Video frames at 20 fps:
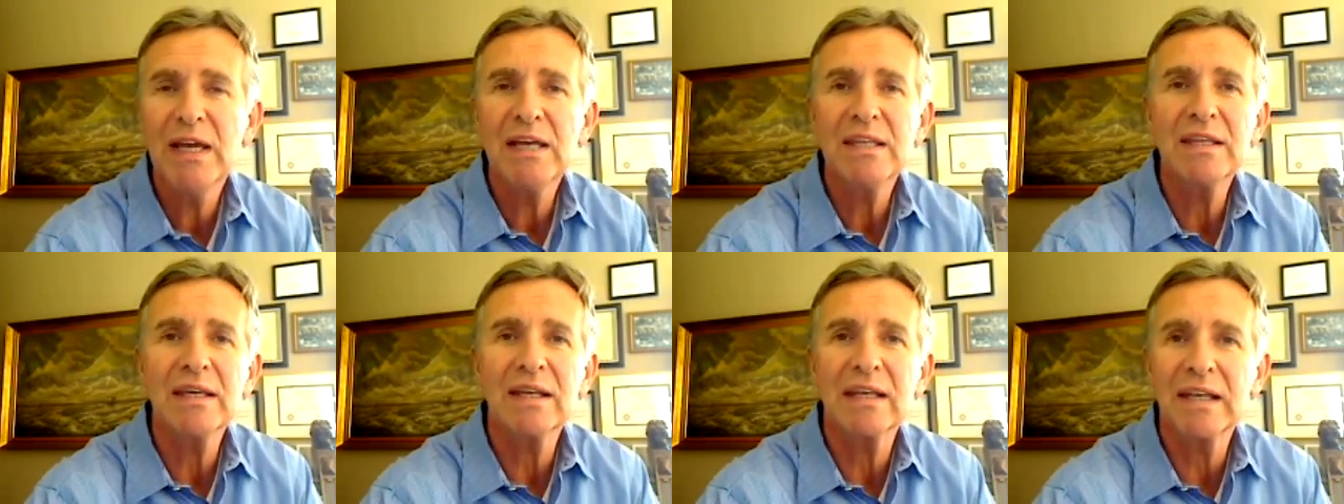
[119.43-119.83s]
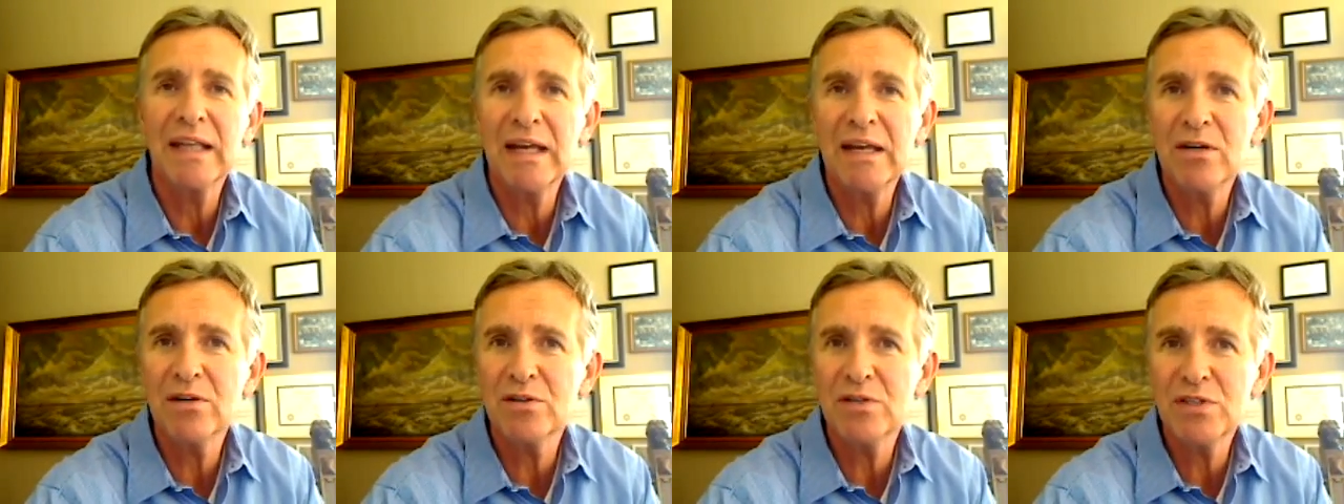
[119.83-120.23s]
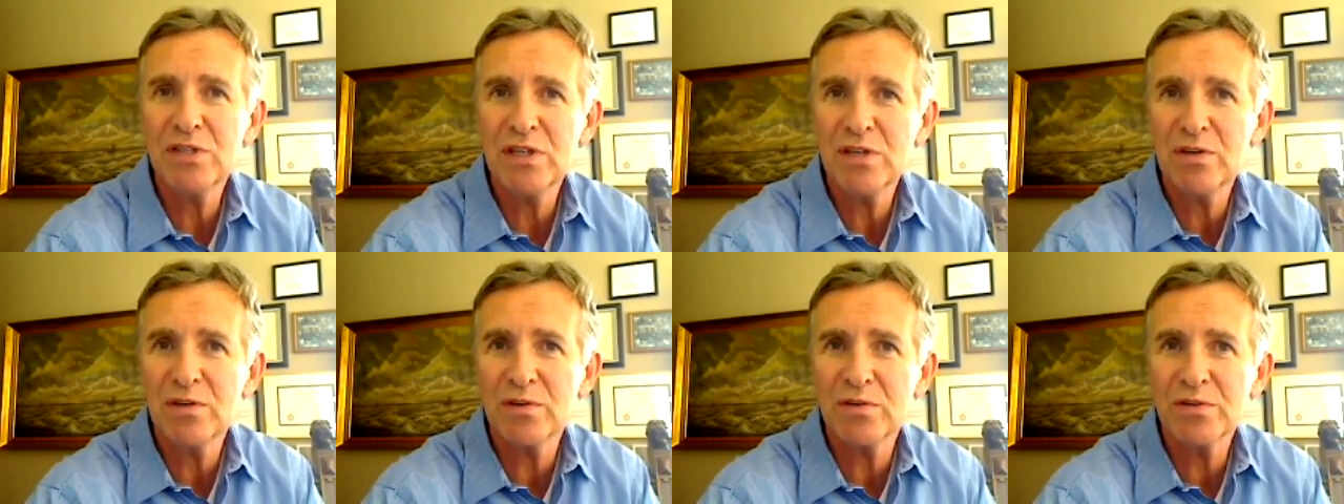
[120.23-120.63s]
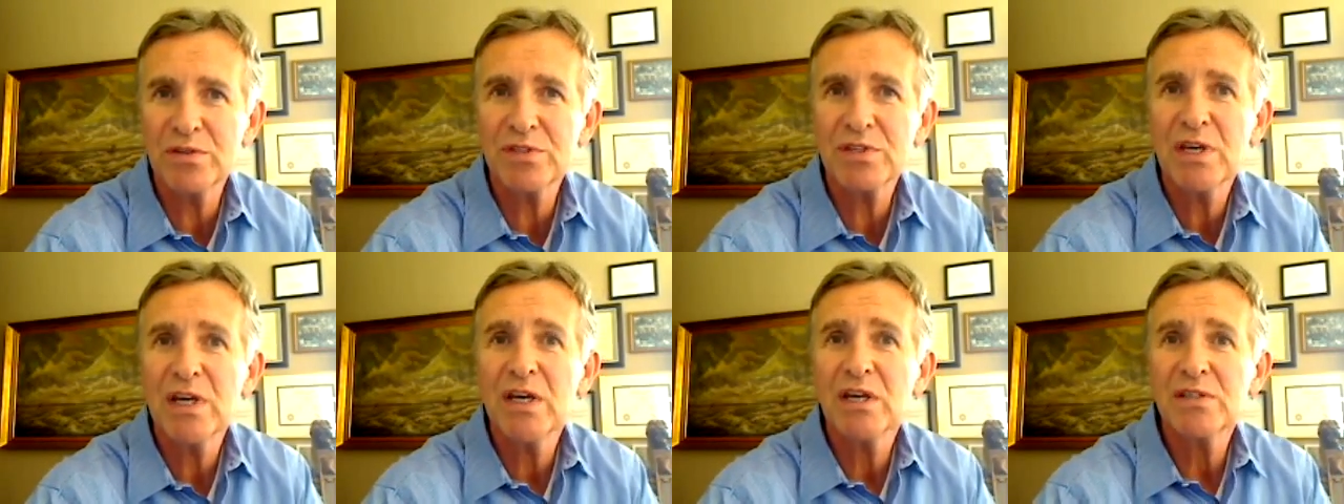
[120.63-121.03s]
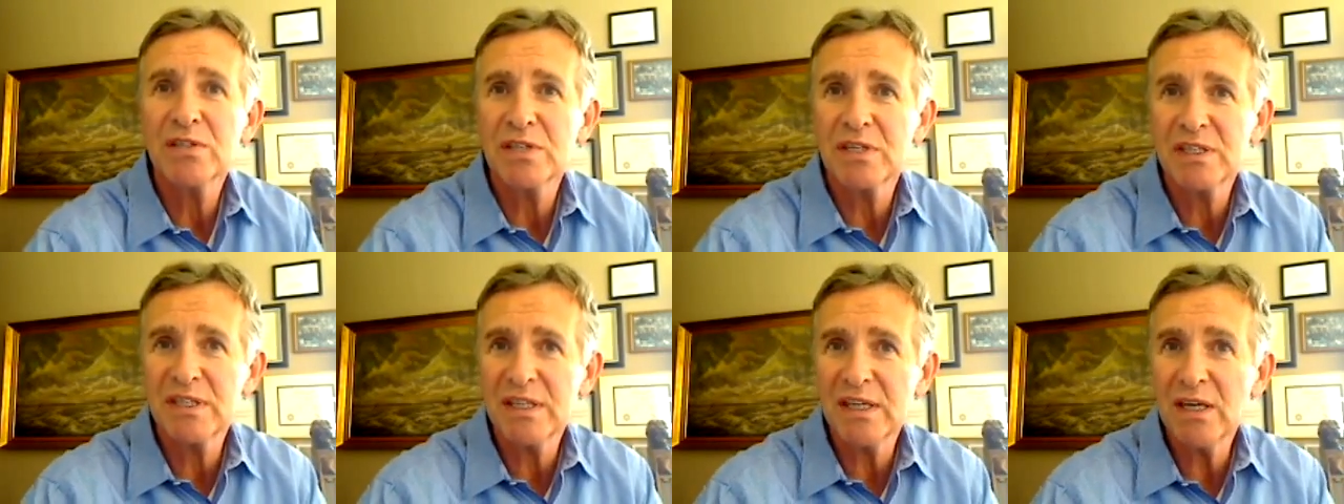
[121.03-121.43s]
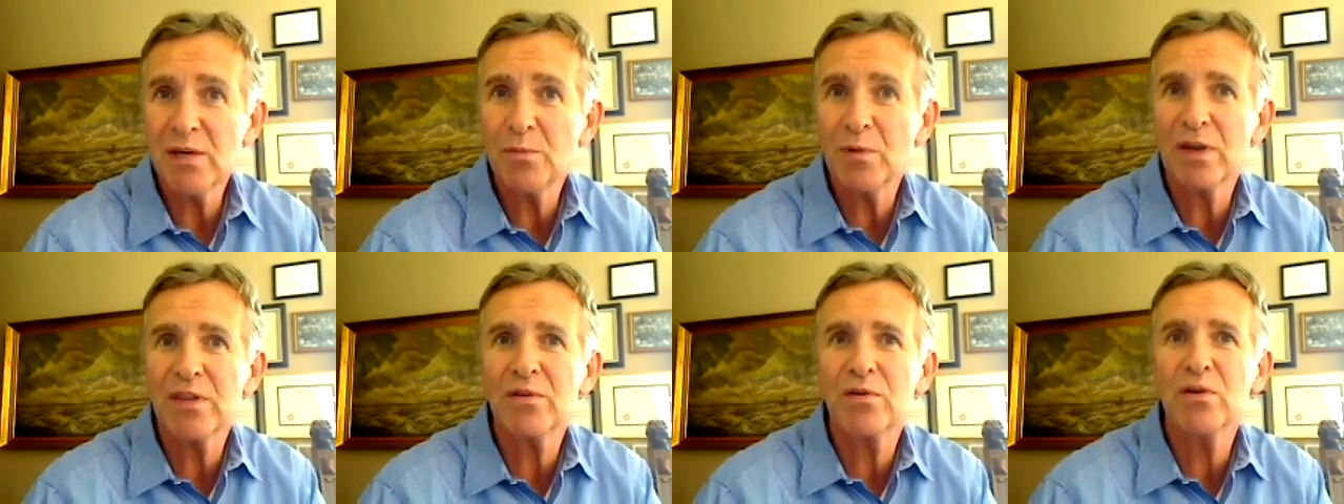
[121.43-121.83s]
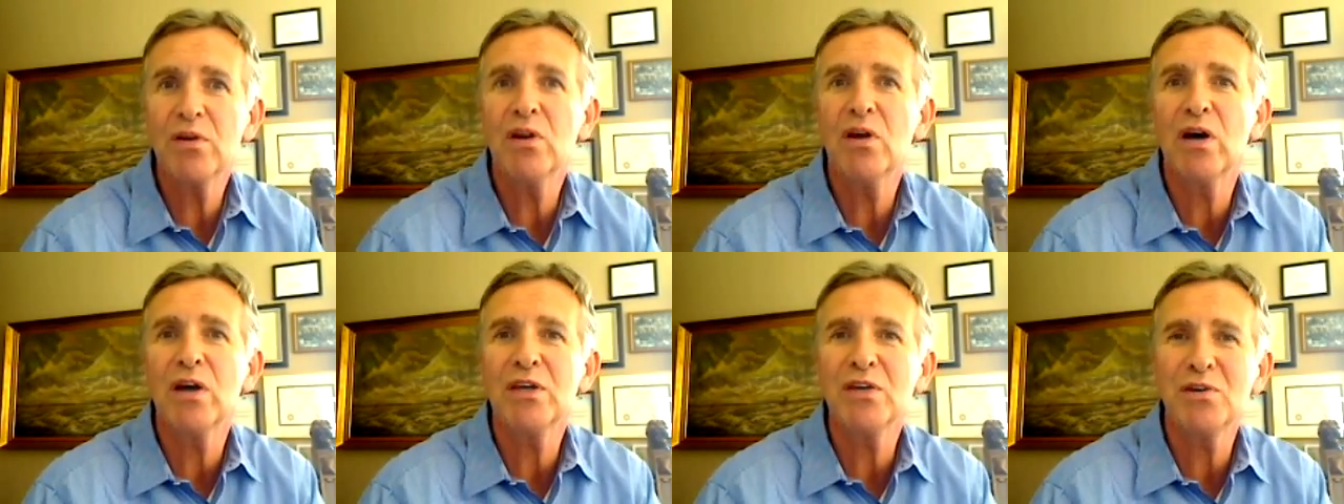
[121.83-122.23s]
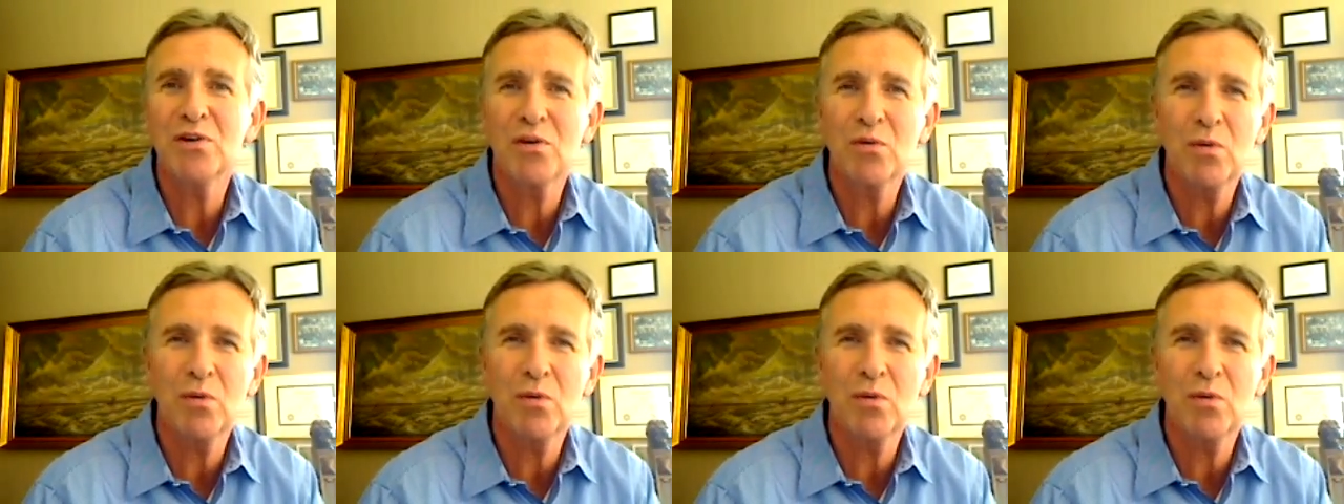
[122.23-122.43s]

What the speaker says: that lenders use to see whether or not you're